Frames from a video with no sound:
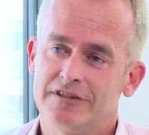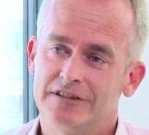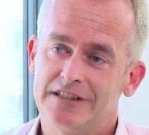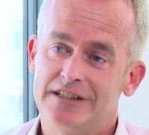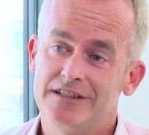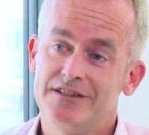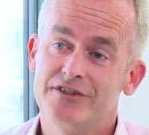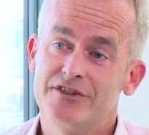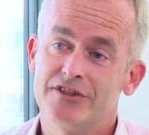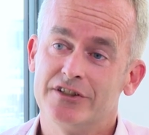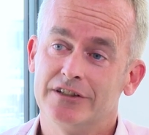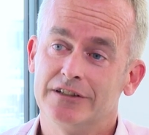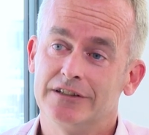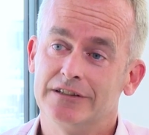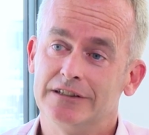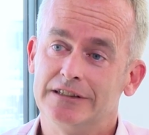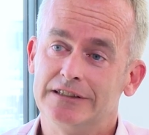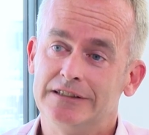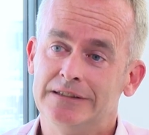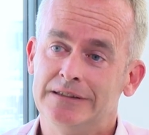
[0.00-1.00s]

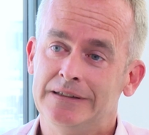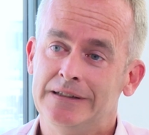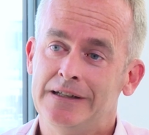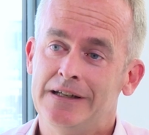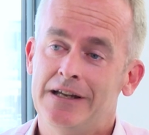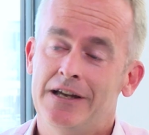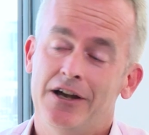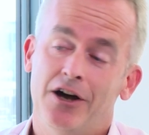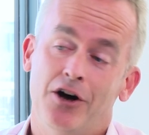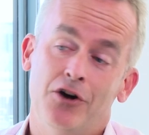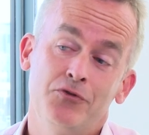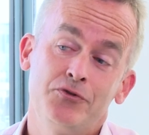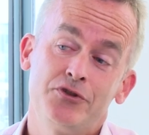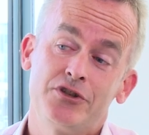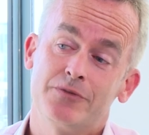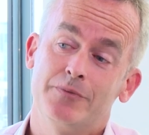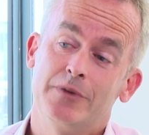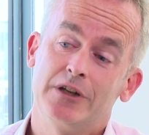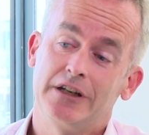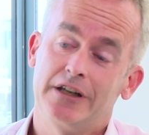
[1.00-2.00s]
internally.
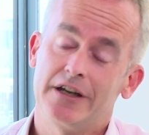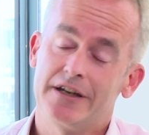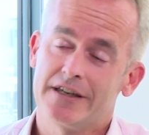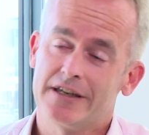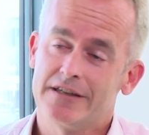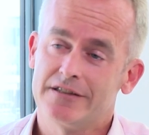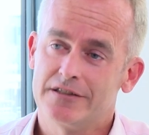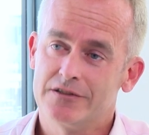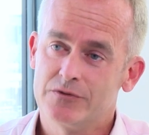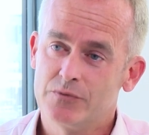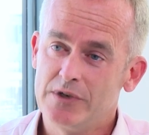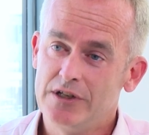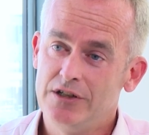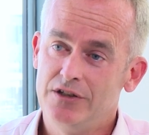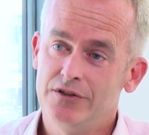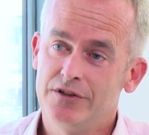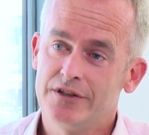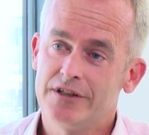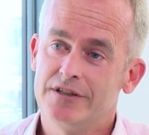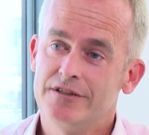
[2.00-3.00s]
Ultimately, I guess, as we
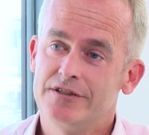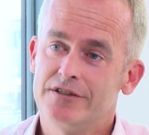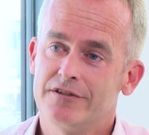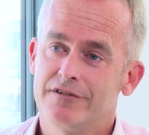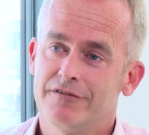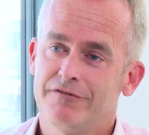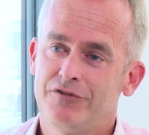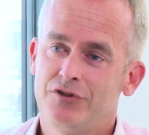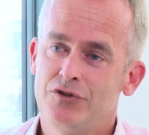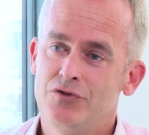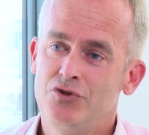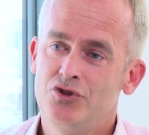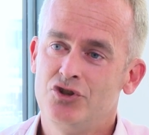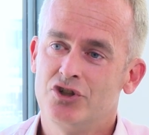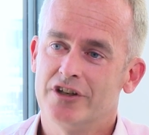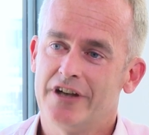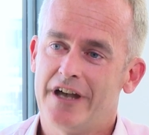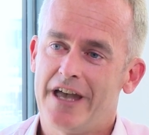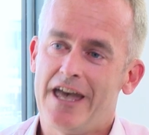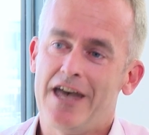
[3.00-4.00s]
look into the
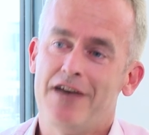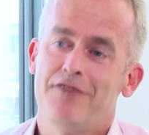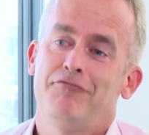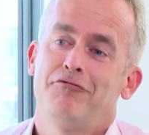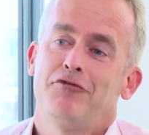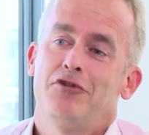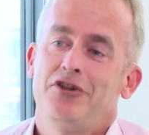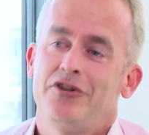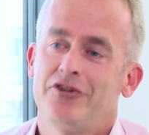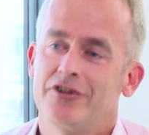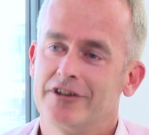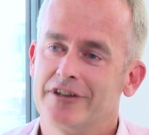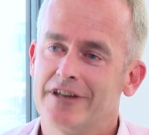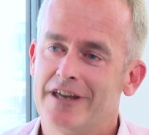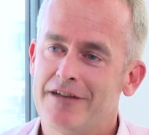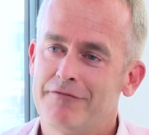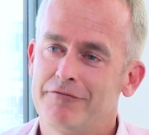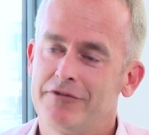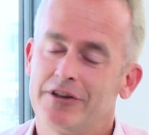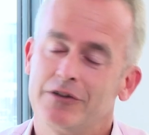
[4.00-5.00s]
future,
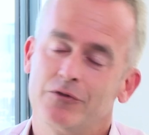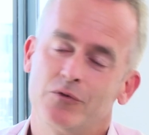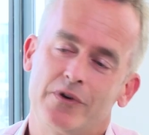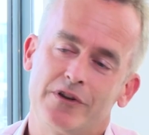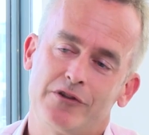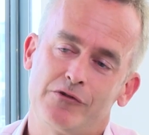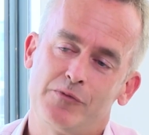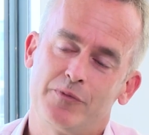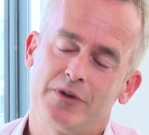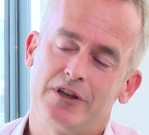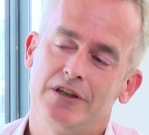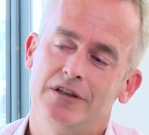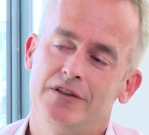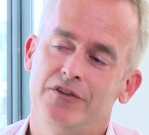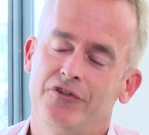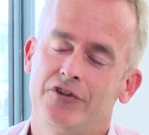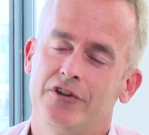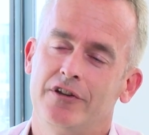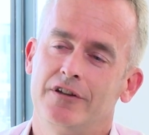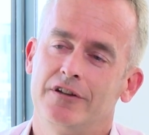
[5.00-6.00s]
everything, whether it be
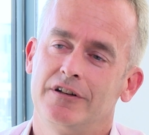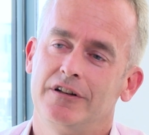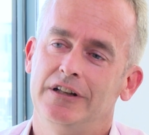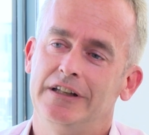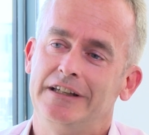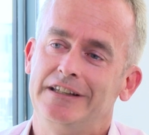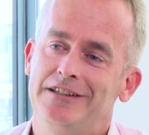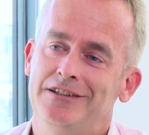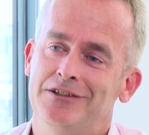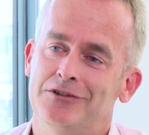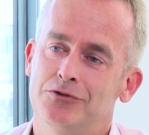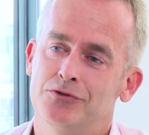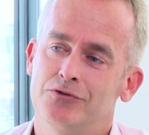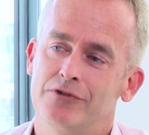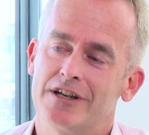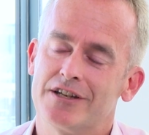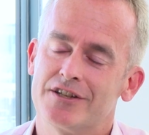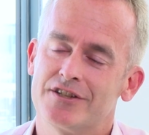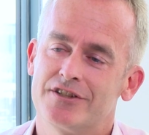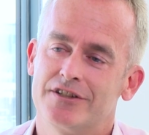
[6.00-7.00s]
internally
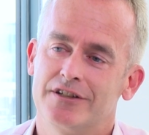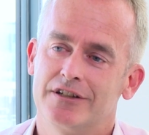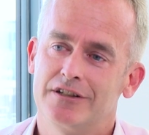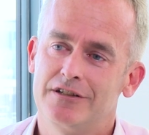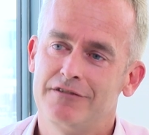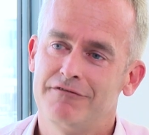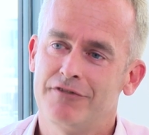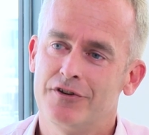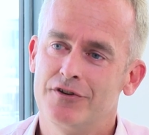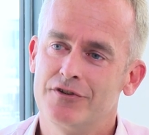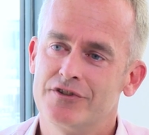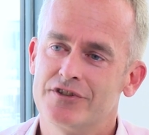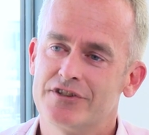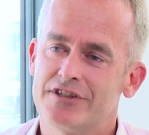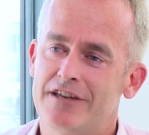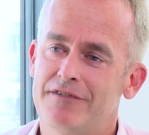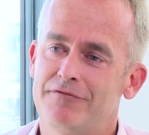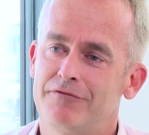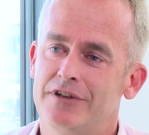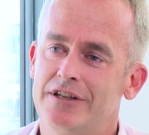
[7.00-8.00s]
or externally
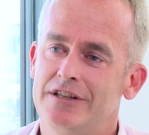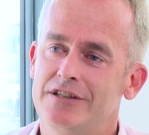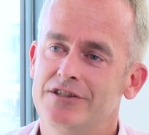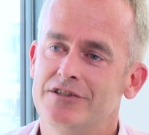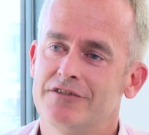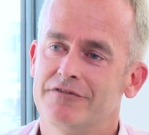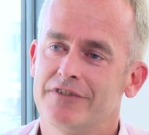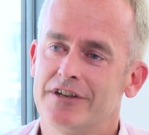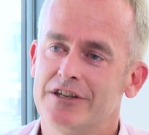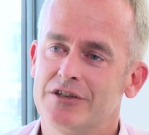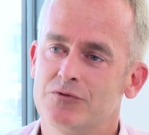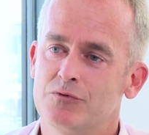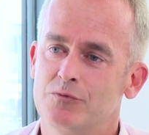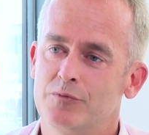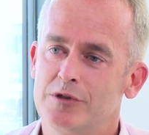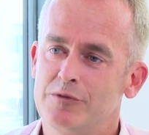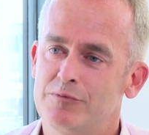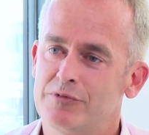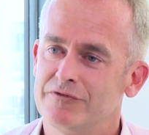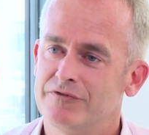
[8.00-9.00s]
focused, every interface will
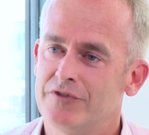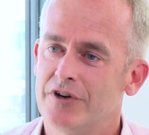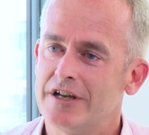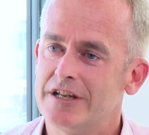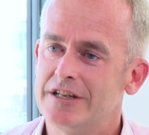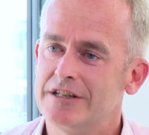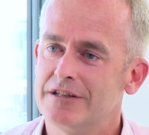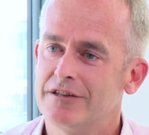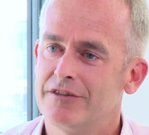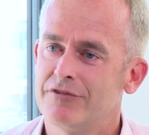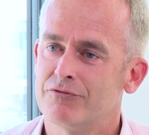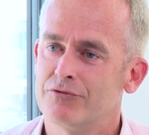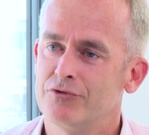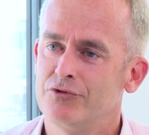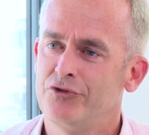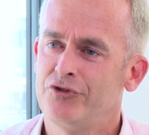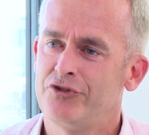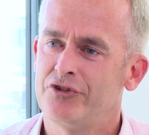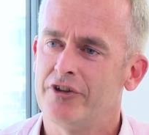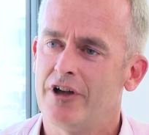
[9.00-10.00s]
be provided
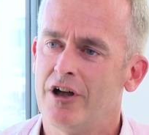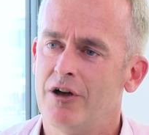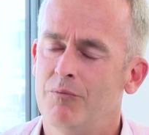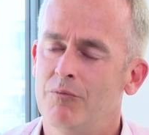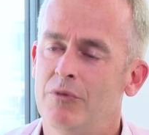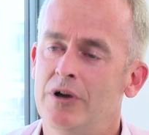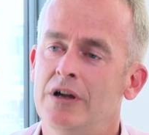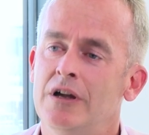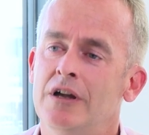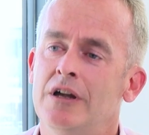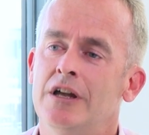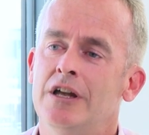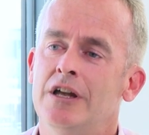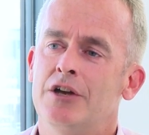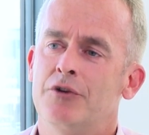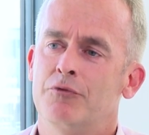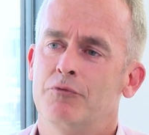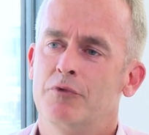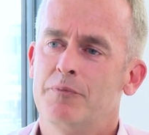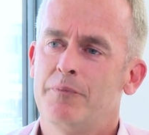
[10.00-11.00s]
through some
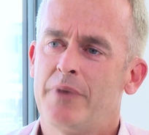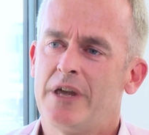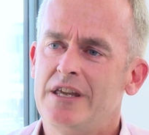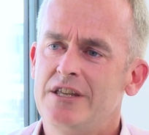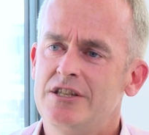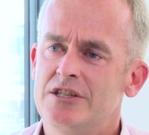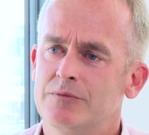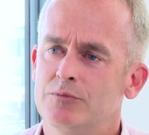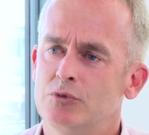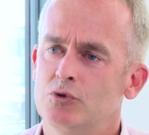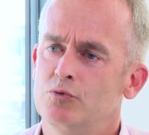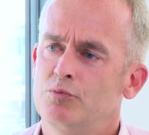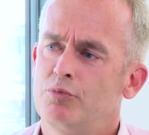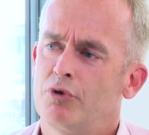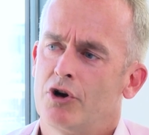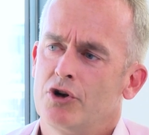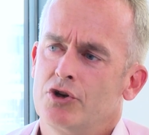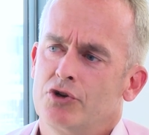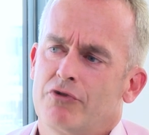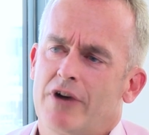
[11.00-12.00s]
repeatable,
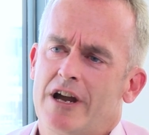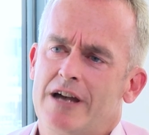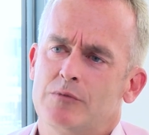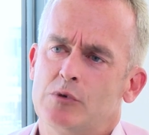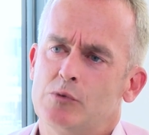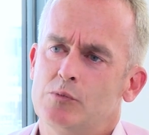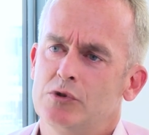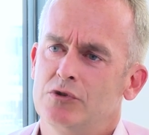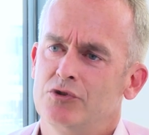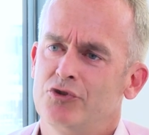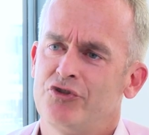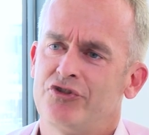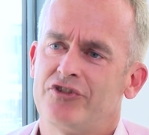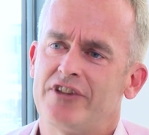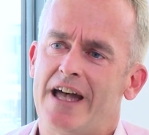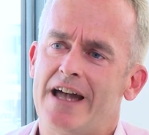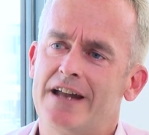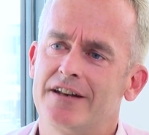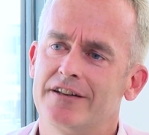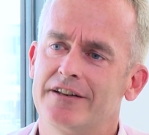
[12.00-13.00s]
programmable,
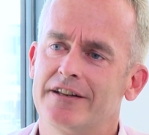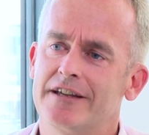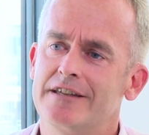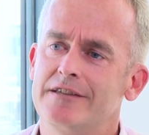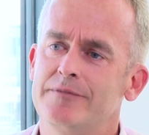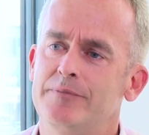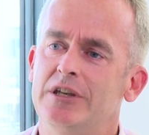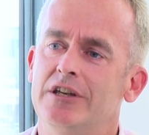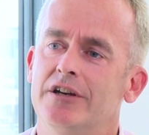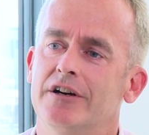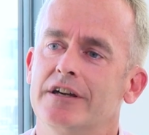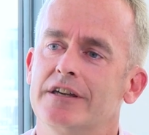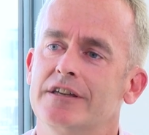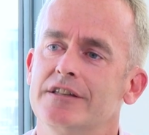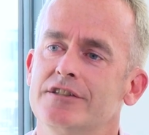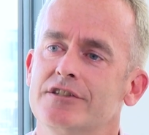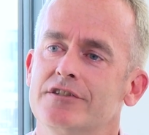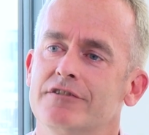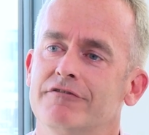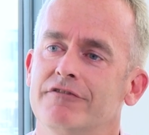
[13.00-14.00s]
standard API
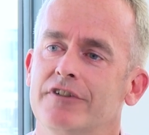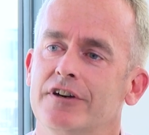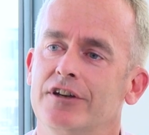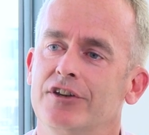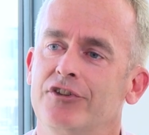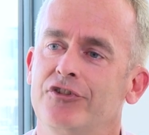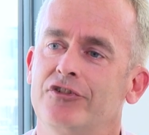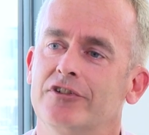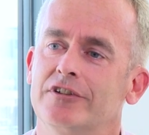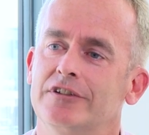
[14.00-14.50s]
interface.